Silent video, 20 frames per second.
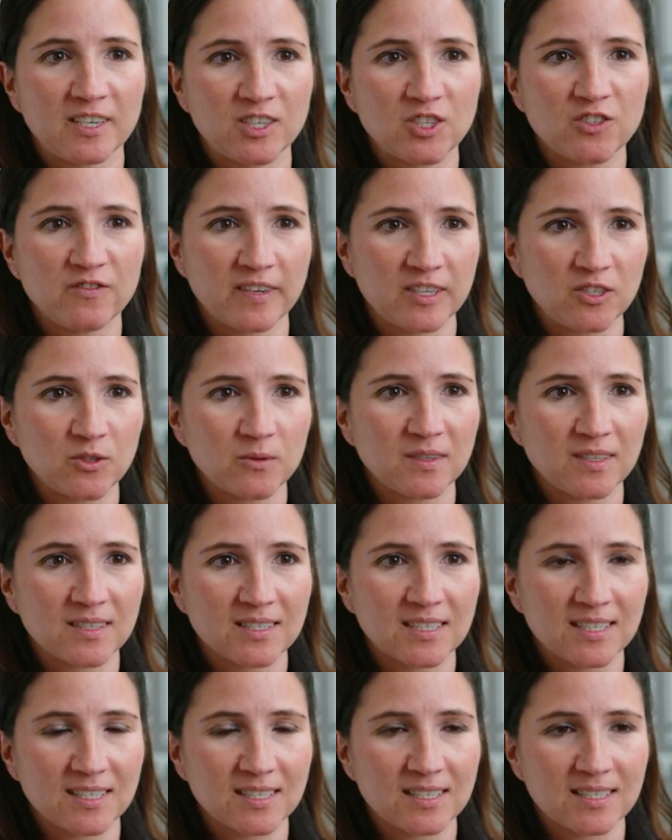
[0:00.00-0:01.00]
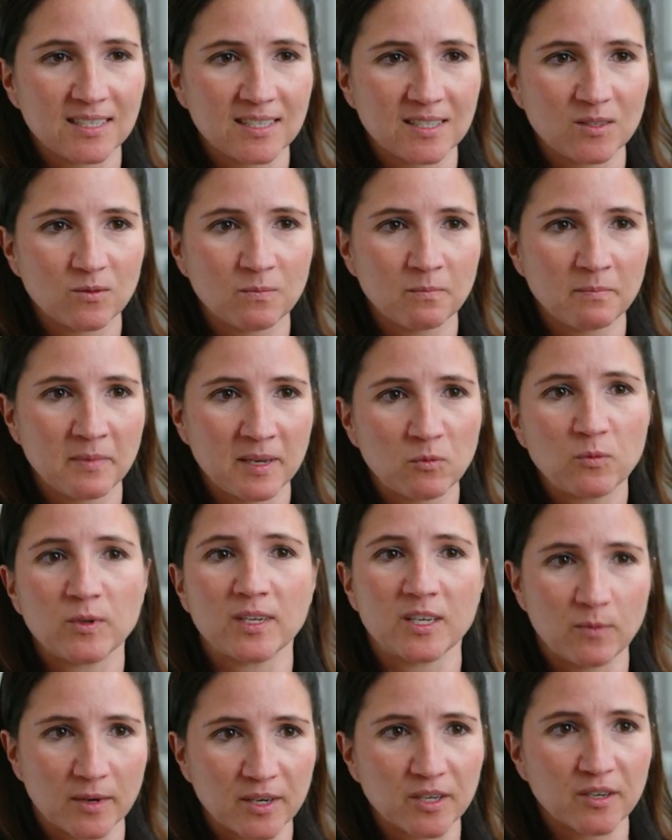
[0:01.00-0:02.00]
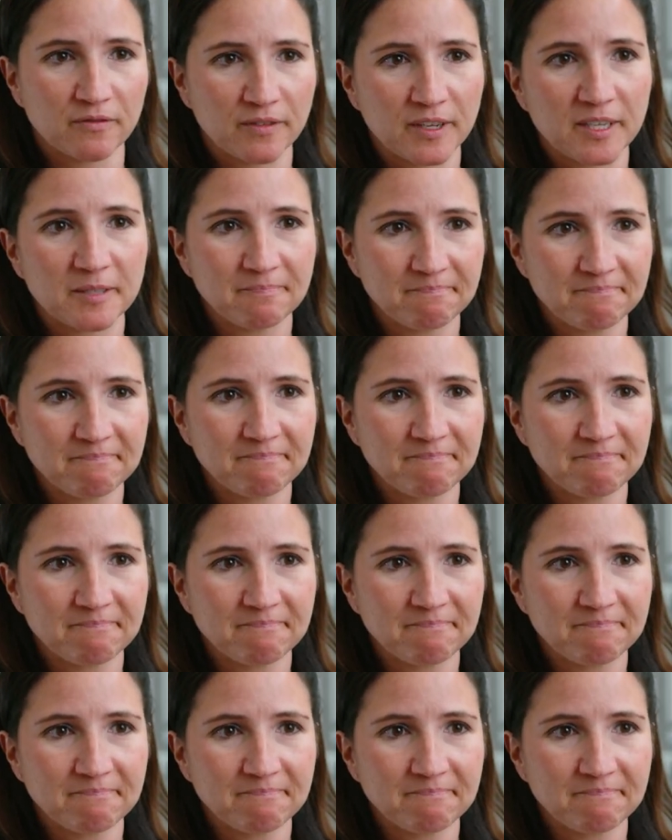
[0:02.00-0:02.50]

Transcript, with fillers: individuals is, has been really wonderful.